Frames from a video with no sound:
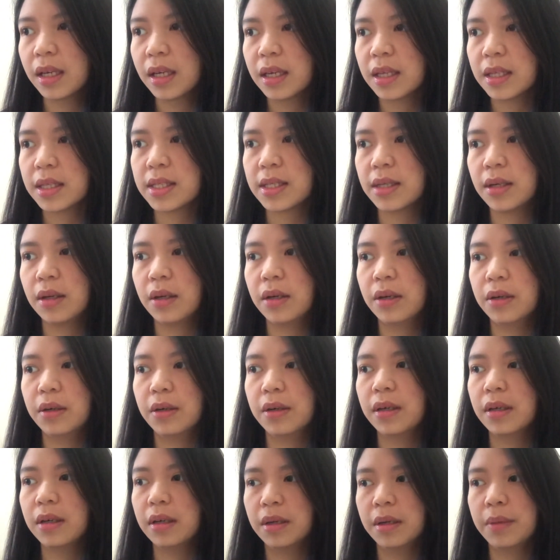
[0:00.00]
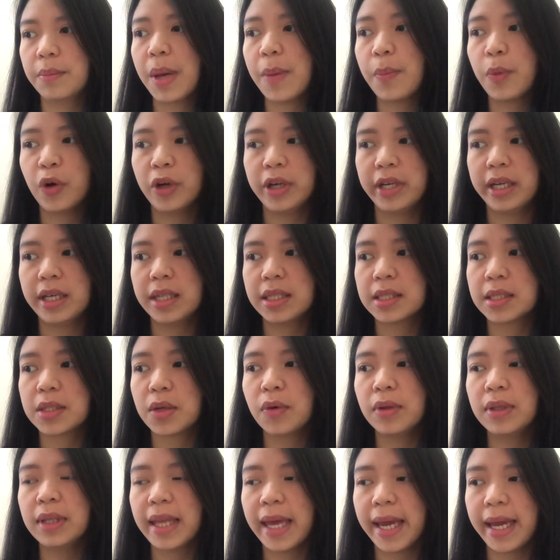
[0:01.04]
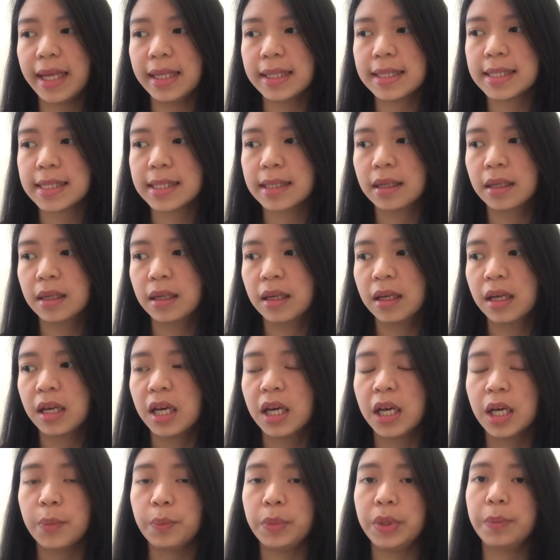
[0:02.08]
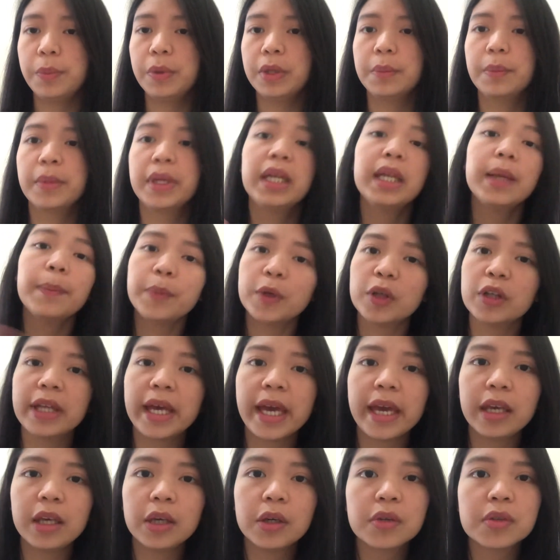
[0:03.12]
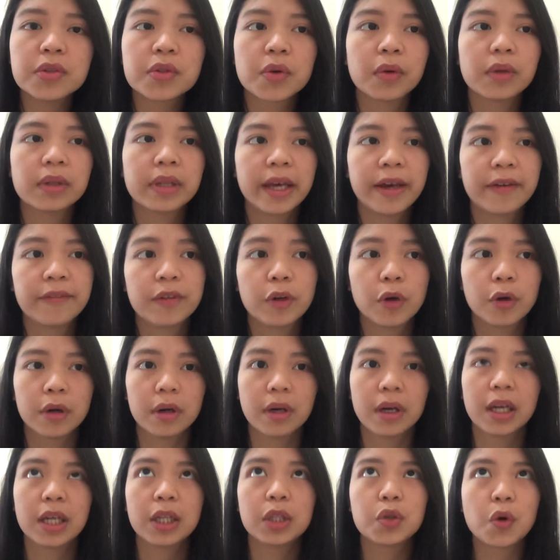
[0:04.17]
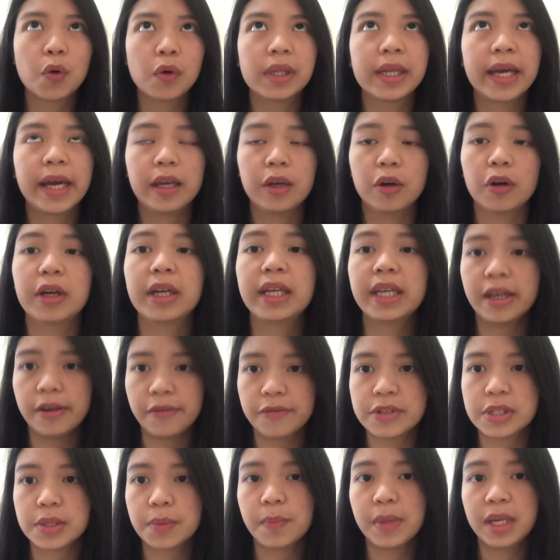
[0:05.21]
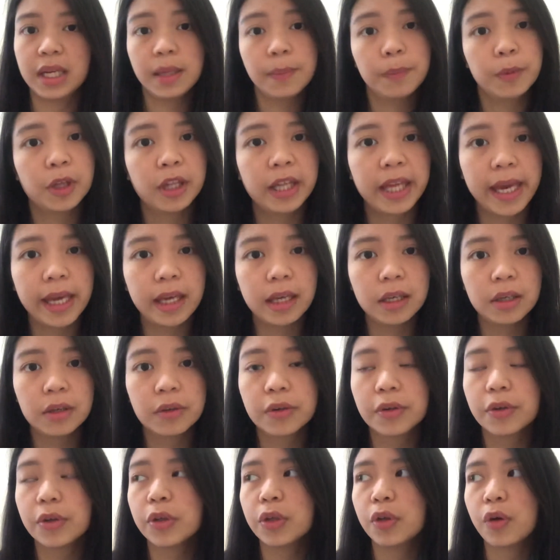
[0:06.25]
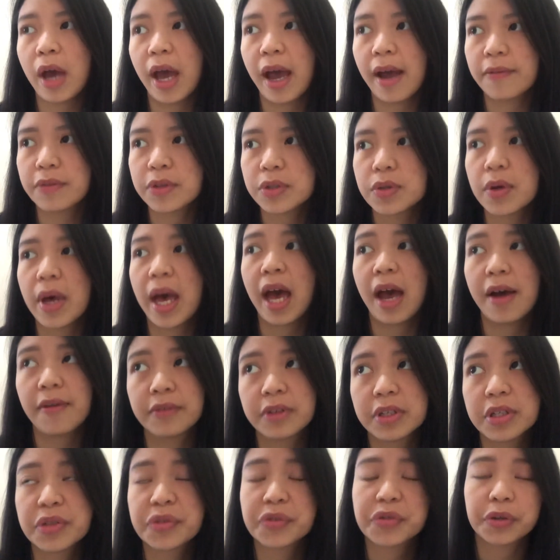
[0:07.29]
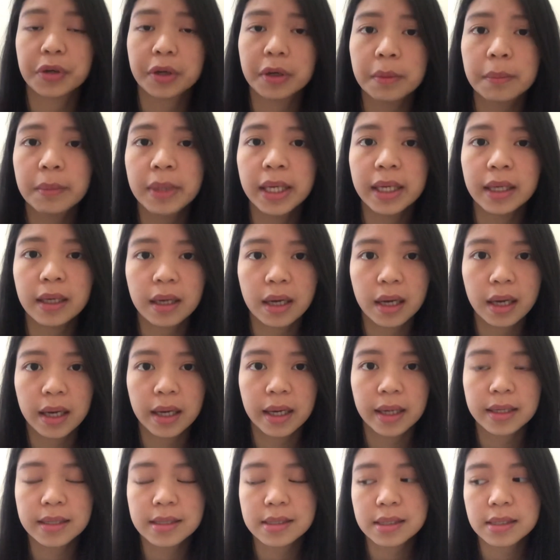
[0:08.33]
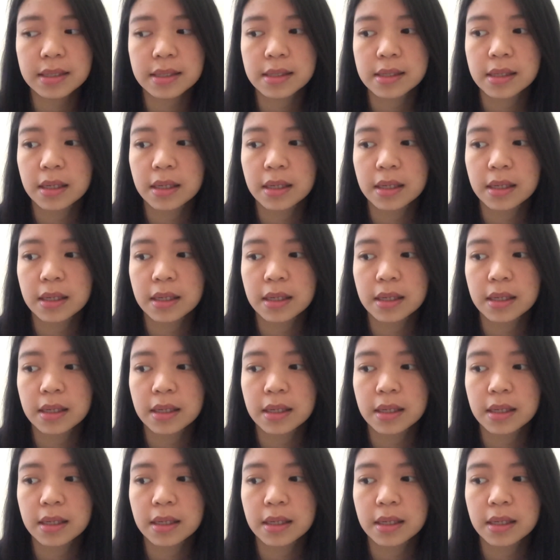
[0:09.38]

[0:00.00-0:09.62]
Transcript: So my point is don't let people manipulate you, don't let your don't let your gifts manipulate you. You have to have discernment, guys.